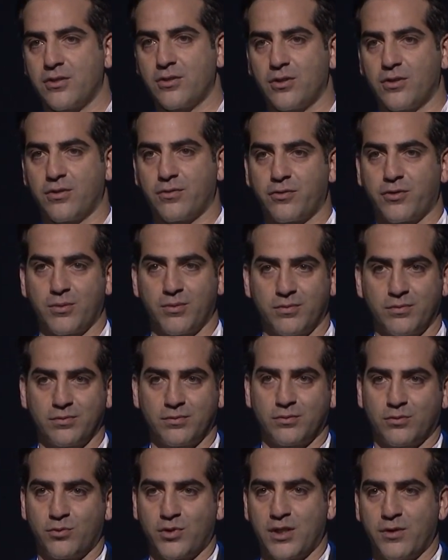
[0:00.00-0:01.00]
you know, from
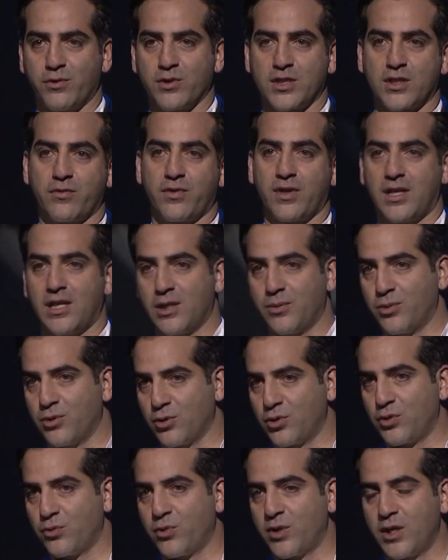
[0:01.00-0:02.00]
where it was available
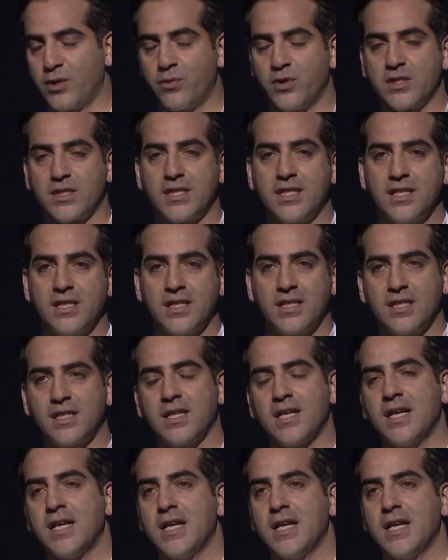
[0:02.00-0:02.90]
to where it was needed.